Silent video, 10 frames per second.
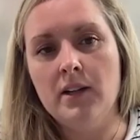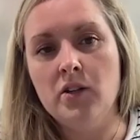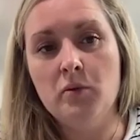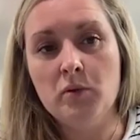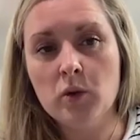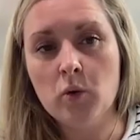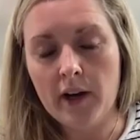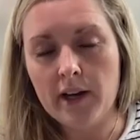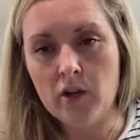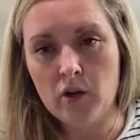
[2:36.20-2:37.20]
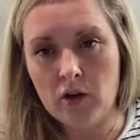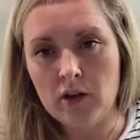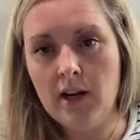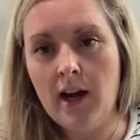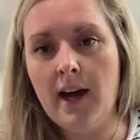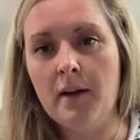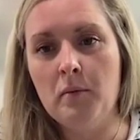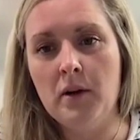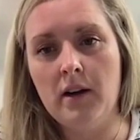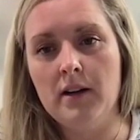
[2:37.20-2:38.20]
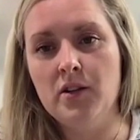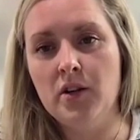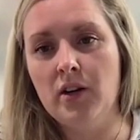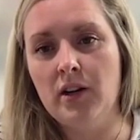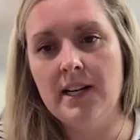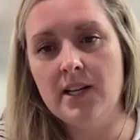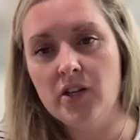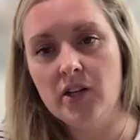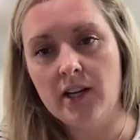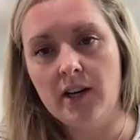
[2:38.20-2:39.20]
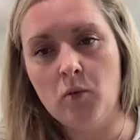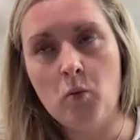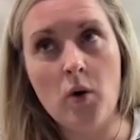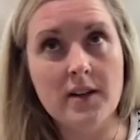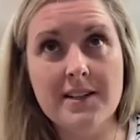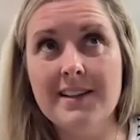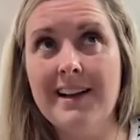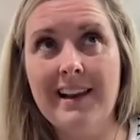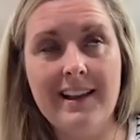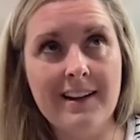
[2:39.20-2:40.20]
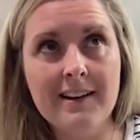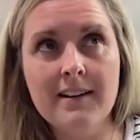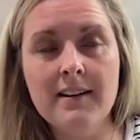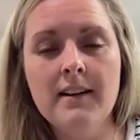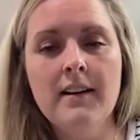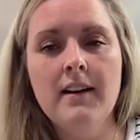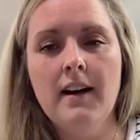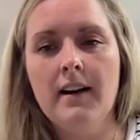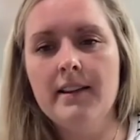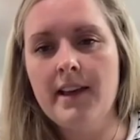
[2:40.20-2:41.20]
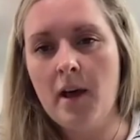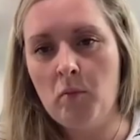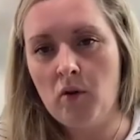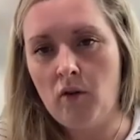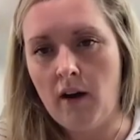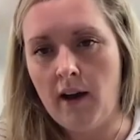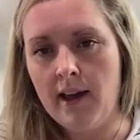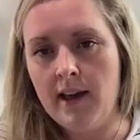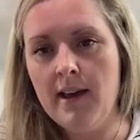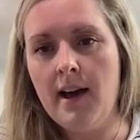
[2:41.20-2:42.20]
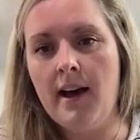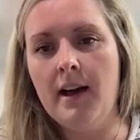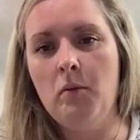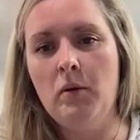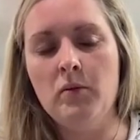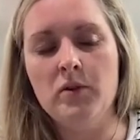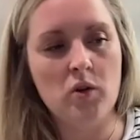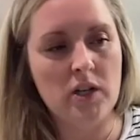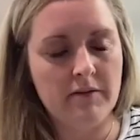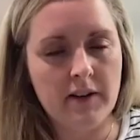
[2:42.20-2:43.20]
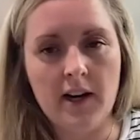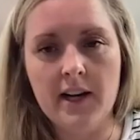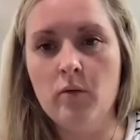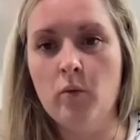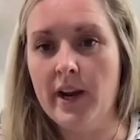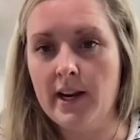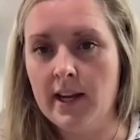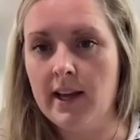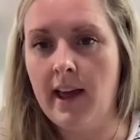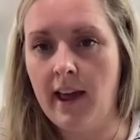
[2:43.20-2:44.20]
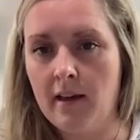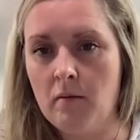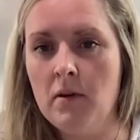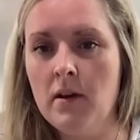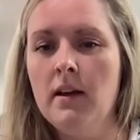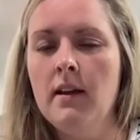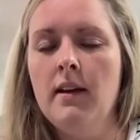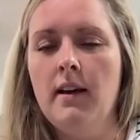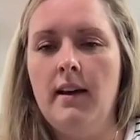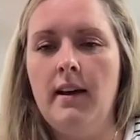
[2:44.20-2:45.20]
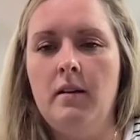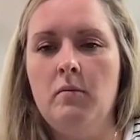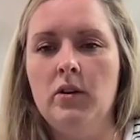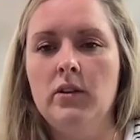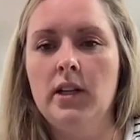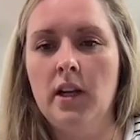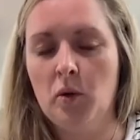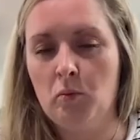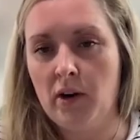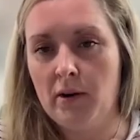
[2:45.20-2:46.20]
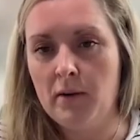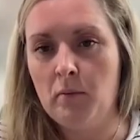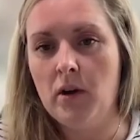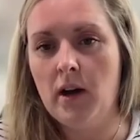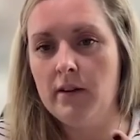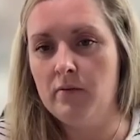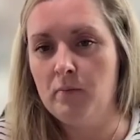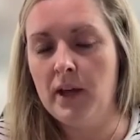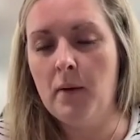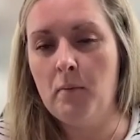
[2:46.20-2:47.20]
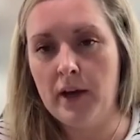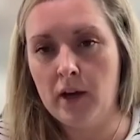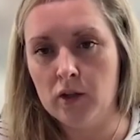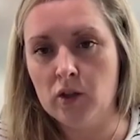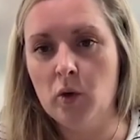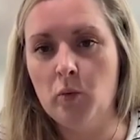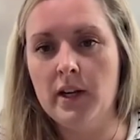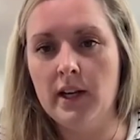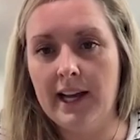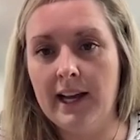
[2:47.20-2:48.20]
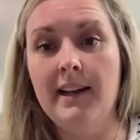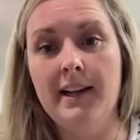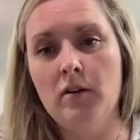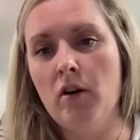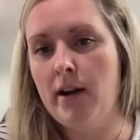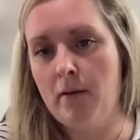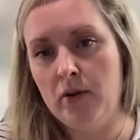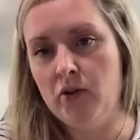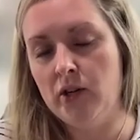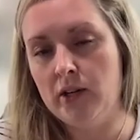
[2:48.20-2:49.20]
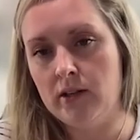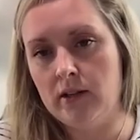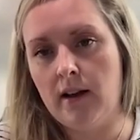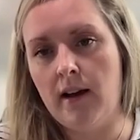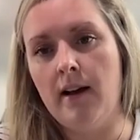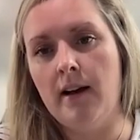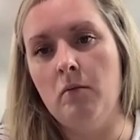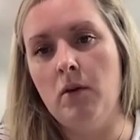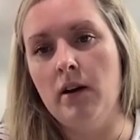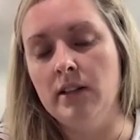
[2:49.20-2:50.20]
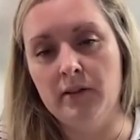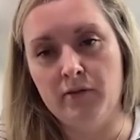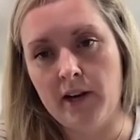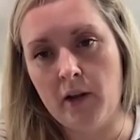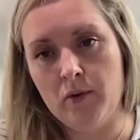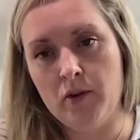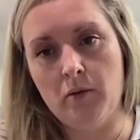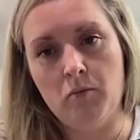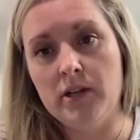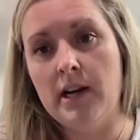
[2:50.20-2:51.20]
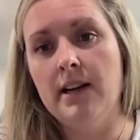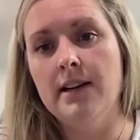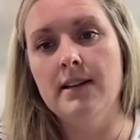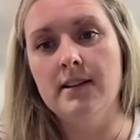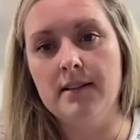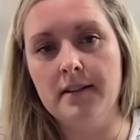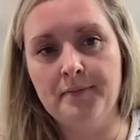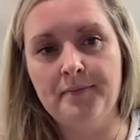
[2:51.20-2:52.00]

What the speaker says: she was quite young, and because her lesion wasn't clear on the MRI, it was sort of a kind of waiting game until her brain kind of became bigger so we could get clearer images on different imaging modalities.